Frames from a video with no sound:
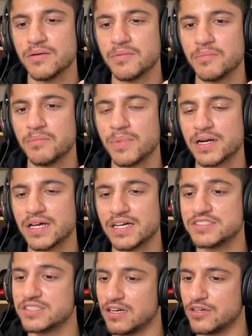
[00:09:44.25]
but I
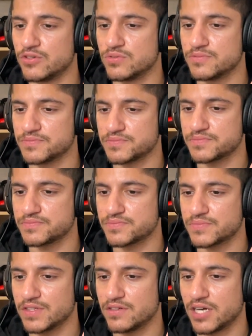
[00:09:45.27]
still do,
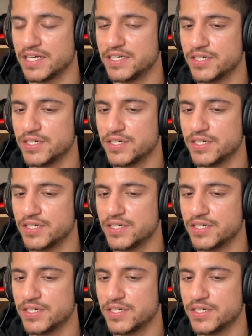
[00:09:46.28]
right?